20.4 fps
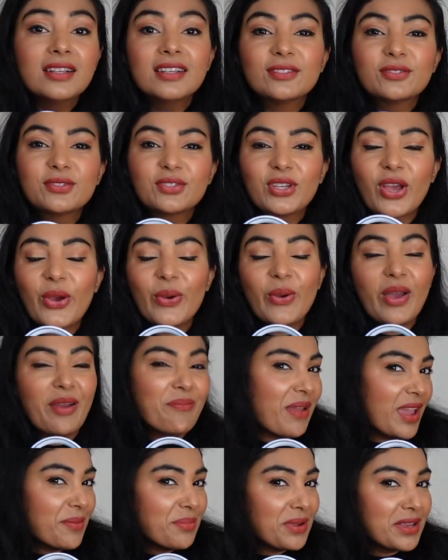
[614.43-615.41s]
So, and
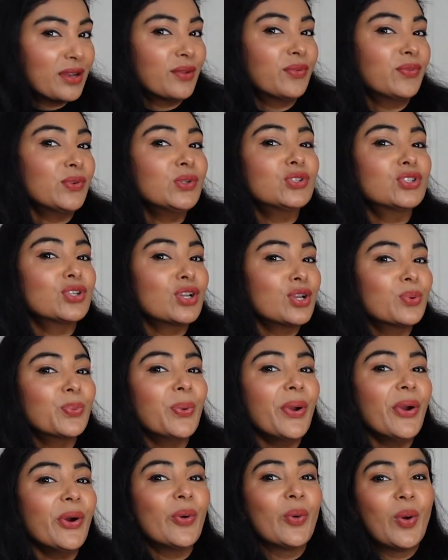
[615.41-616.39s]
maybe in the future it
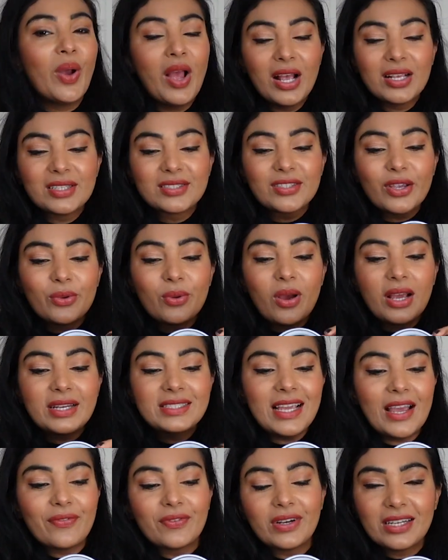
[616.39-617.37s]
will. So I
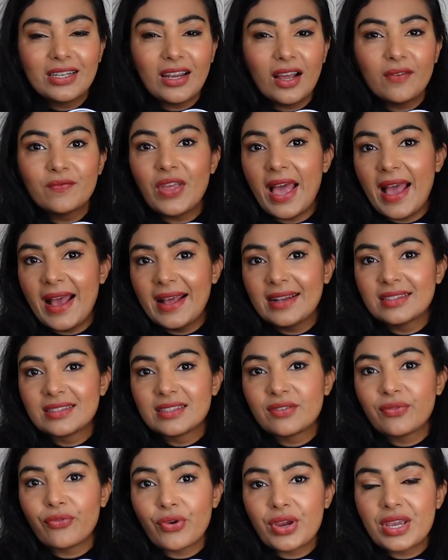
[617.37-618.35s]
definitely love the
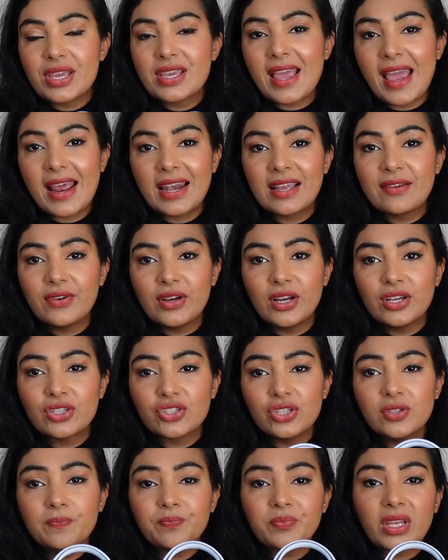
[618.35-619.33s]
hands-free Kelly
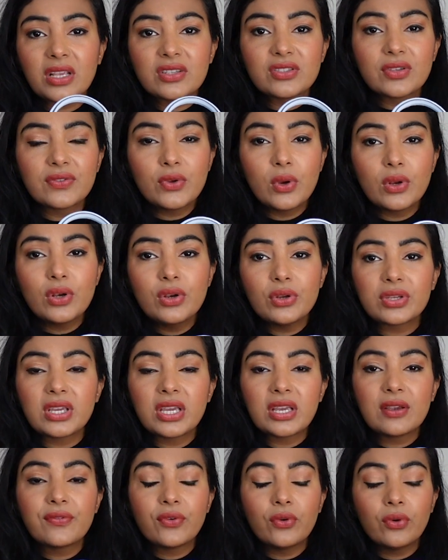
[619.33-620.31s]
version. So if you're
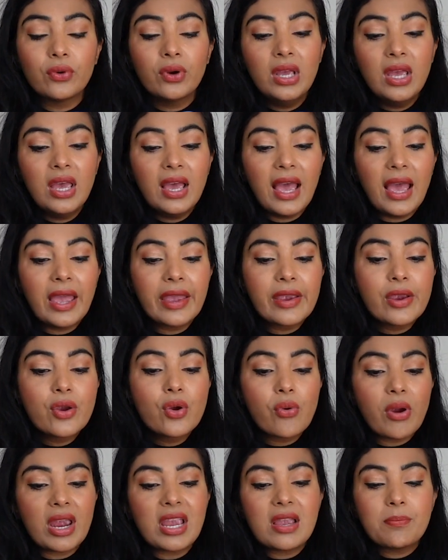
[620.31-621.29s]
looking for a
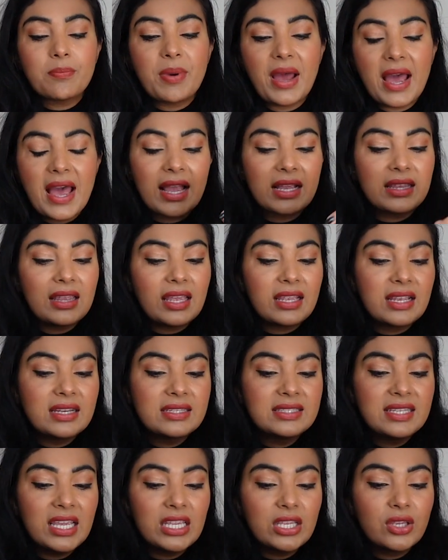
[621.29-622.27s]
great bag that can
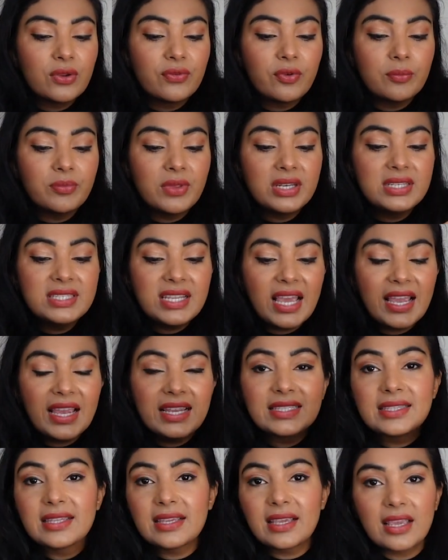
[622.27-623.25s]
take you from the day
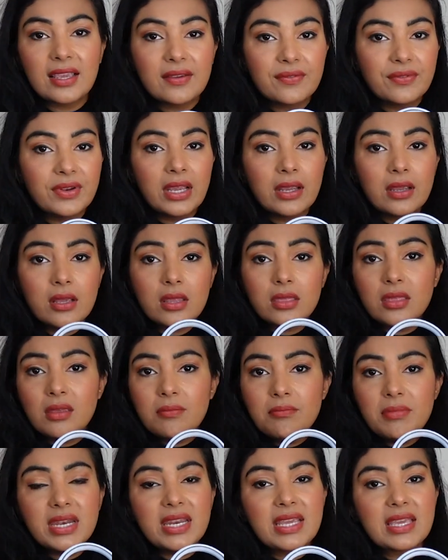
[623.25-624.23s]
to the evening, the
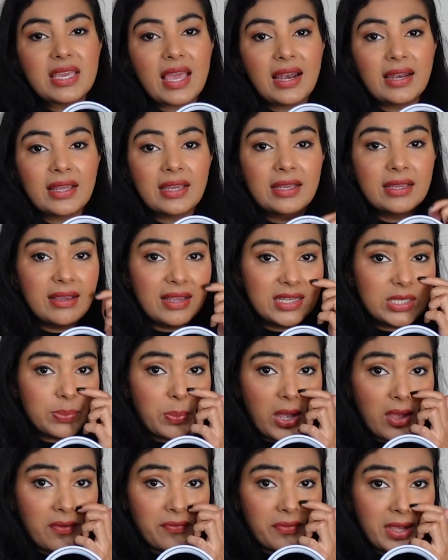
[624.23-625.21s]
mini Kelly is
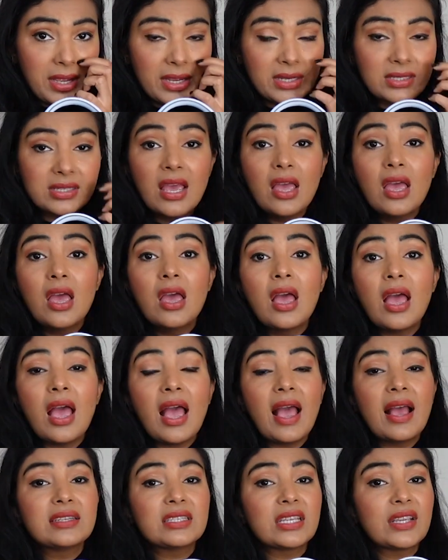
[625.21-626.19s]
perfect.
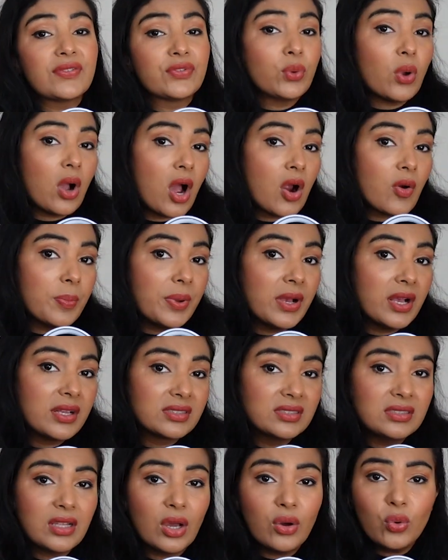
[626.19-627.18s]
And if you are a
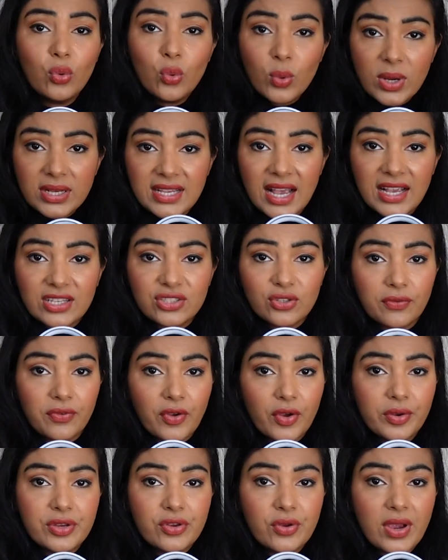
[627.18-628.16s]
person that always has your
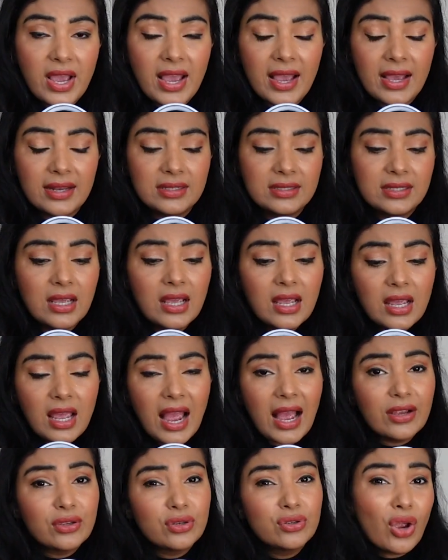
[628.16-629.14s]
phone in your hand
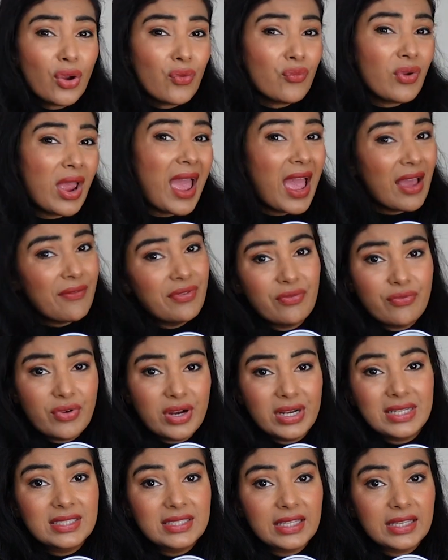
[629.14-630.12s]
and you don't ever
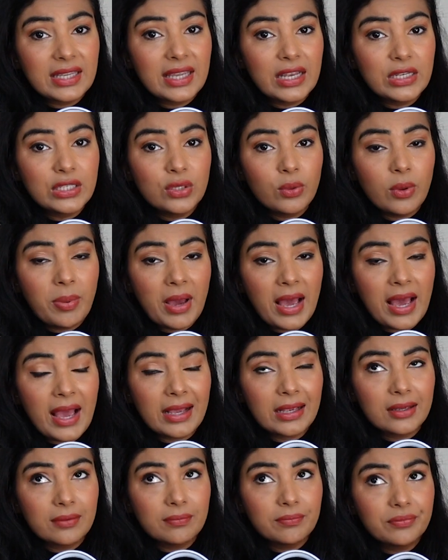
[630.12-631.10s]
really stick it into a
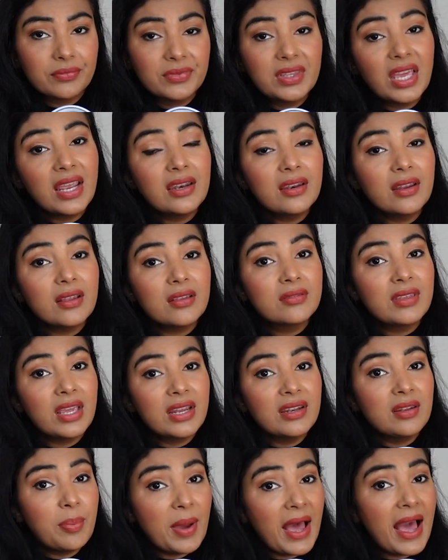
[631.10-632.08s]
bag, then
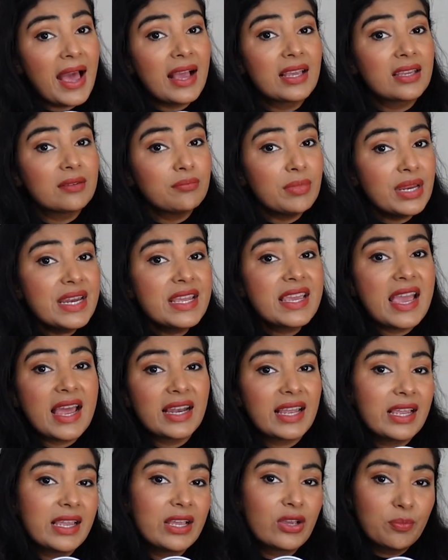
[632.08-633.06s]
the bag, mini
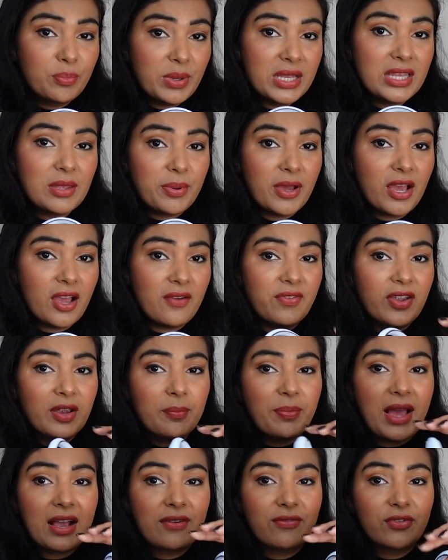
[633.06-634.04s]
Kelly, could be the perfect
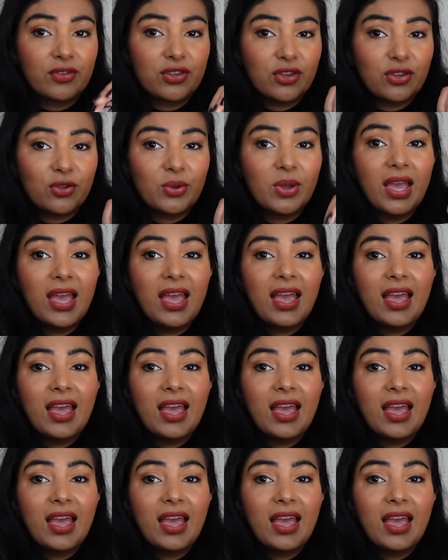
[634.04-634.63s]
bag for you.